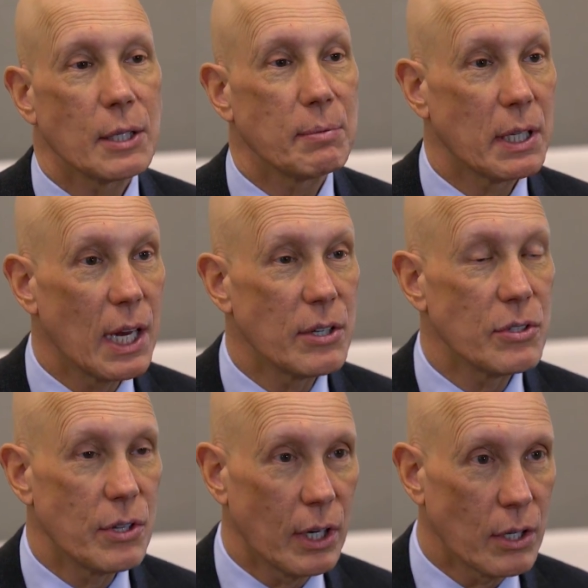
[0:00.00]

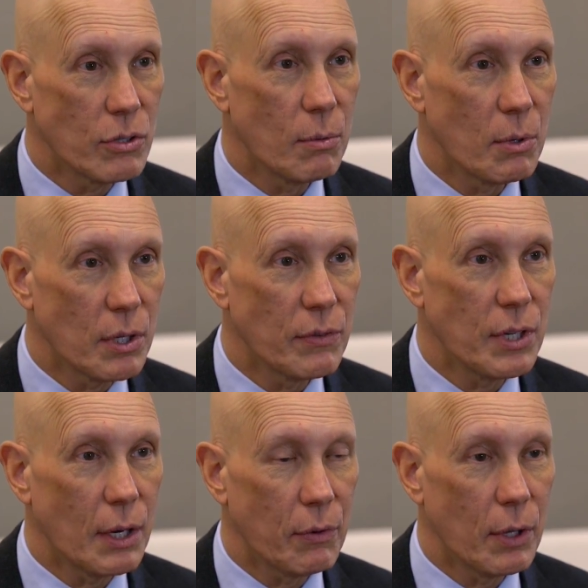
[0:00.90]
expectations that consumers have
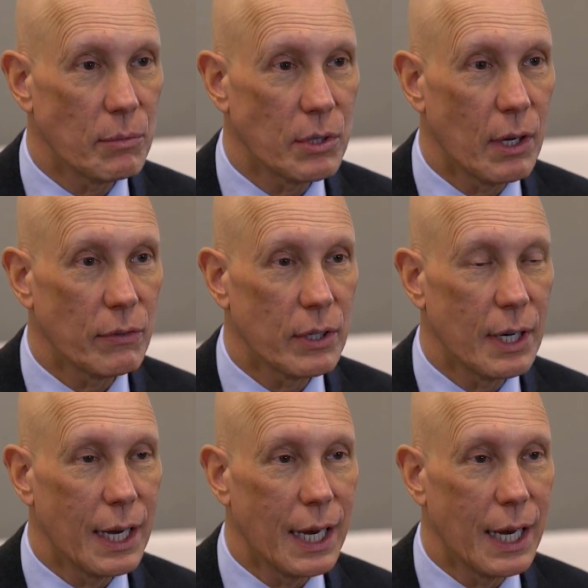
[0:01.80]
set for themselves.